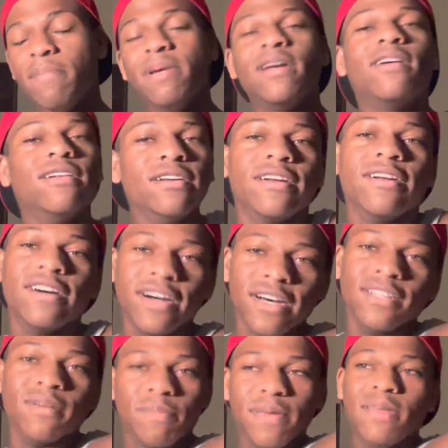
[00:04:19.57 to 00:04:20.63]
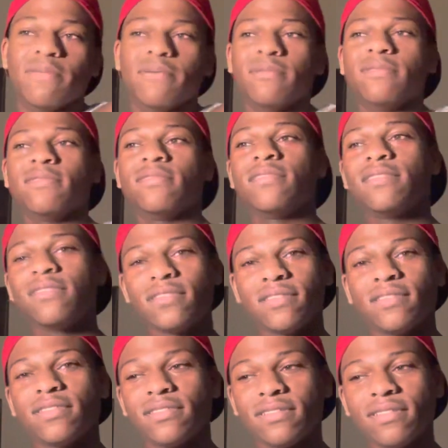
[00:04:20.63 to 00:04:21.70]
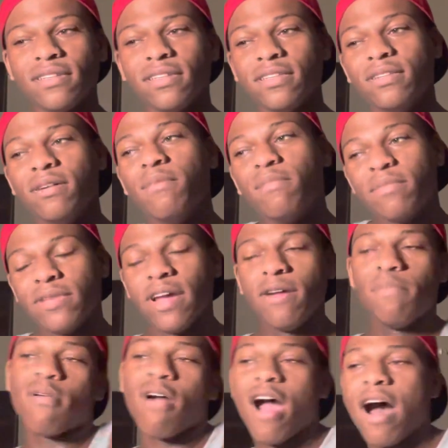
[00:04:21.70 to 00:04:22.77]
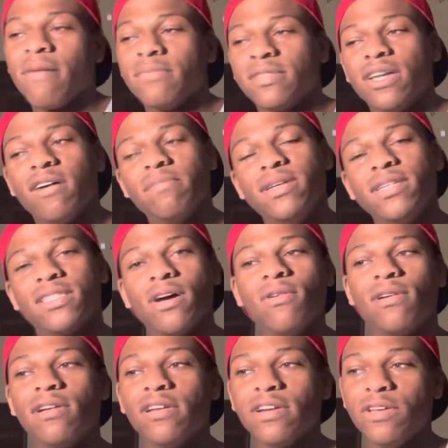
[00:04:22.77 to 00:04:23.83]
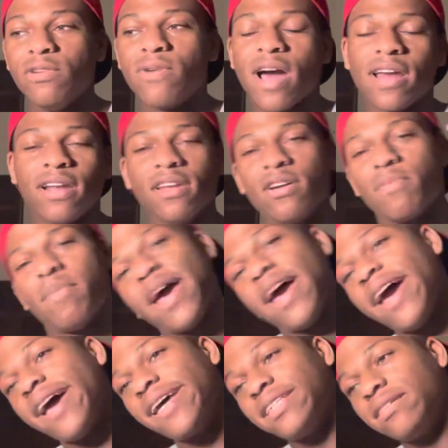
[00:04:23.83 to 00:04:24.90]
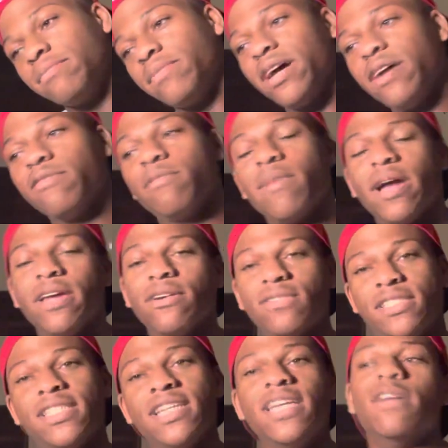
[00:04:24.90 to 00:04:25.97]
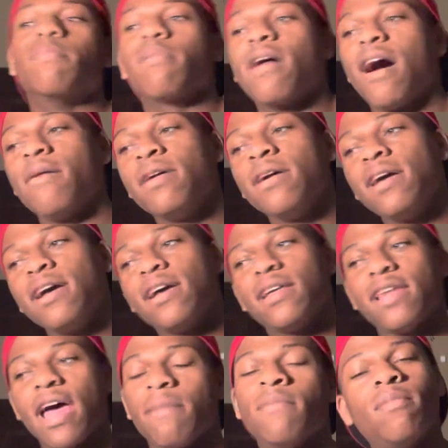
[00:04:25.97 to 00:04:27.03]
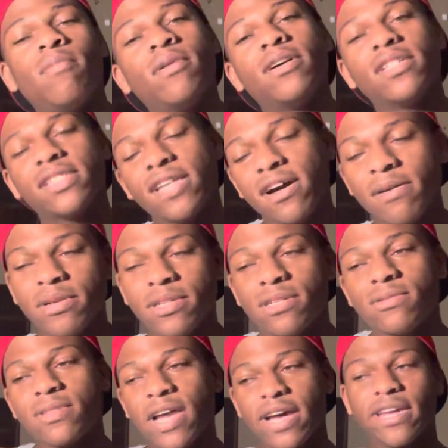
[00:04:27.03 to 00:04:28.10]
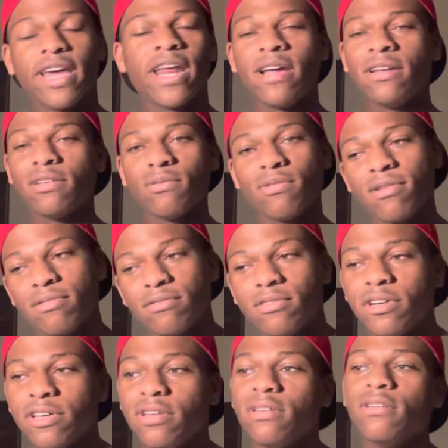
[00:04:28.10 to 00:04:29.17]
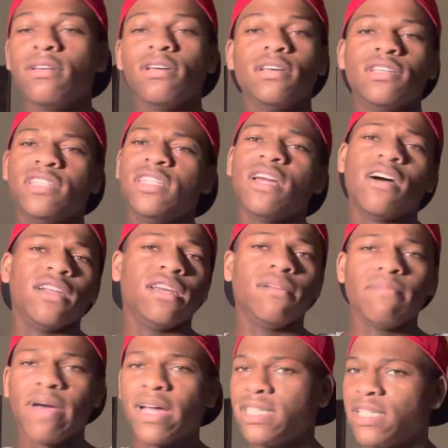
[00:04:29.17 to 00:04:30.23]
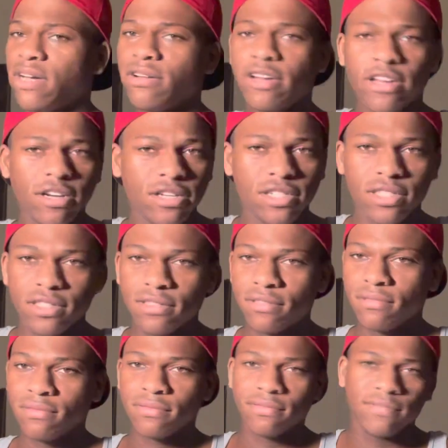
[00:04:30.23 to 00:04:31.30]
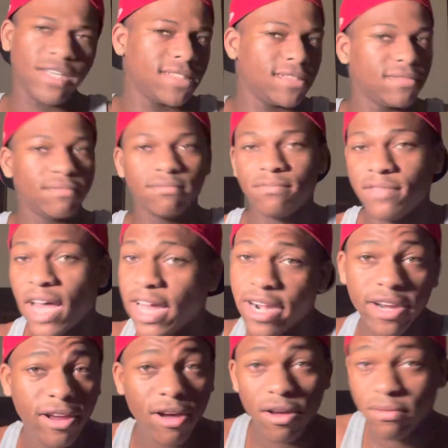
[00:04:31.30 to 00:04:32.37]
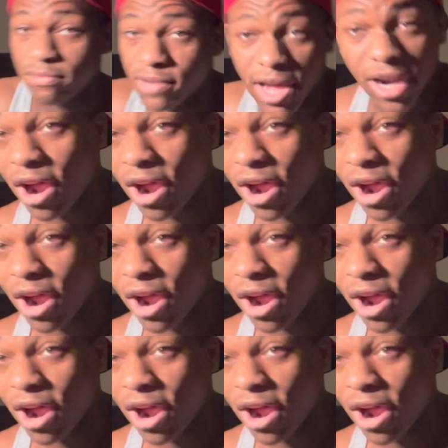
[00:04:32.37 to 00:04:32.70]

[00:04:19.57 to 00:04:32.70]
clear to other people. They problems don't be so clear. You kind of look past them, but everybody else see the problem. Like my mom's told me, she was like, that ain't the one for you. She don't even match your energy. That's not at